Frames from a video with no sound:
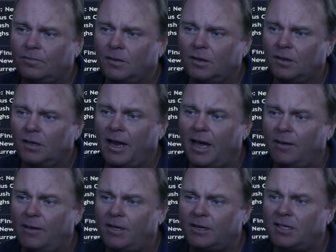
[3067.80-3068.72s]
an
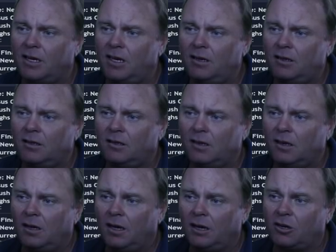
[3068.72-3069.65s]
ABC?
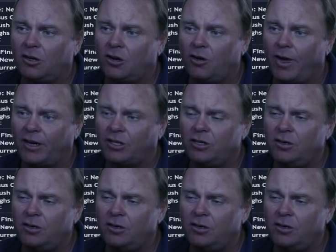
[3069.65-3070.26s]
Is it a correction?